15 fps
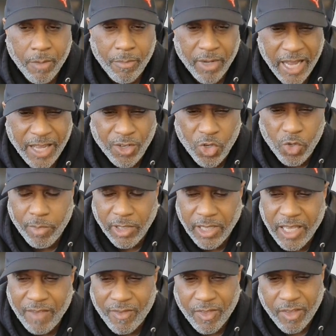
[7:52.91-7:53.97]
But I do
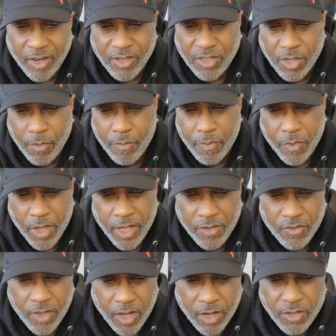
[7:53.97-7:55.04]
believe that there are certain
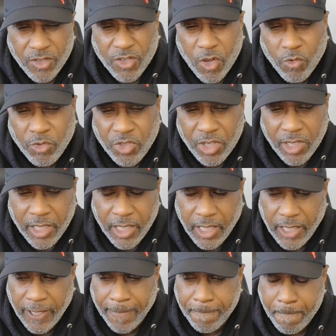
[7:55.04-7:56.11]
things that are
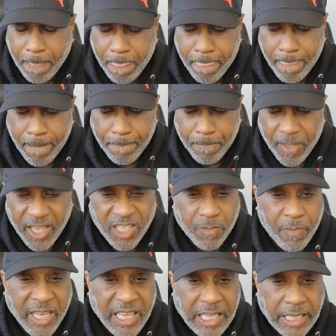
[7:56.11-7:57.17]
socially
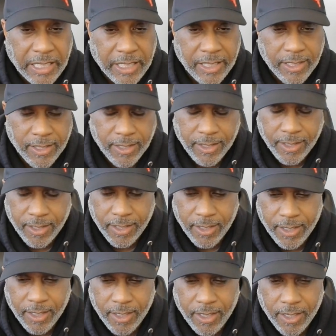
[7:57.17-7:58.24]
expedient,
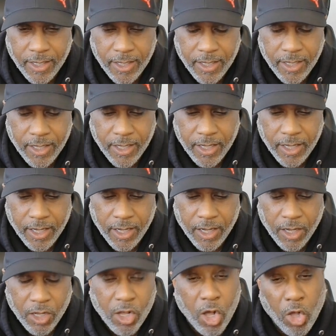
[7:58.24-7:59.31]

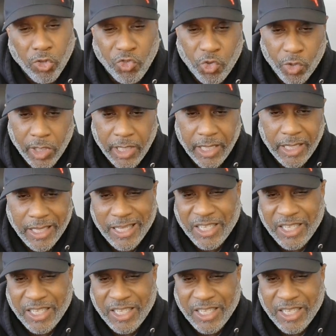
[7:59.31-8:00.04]
uh, culturally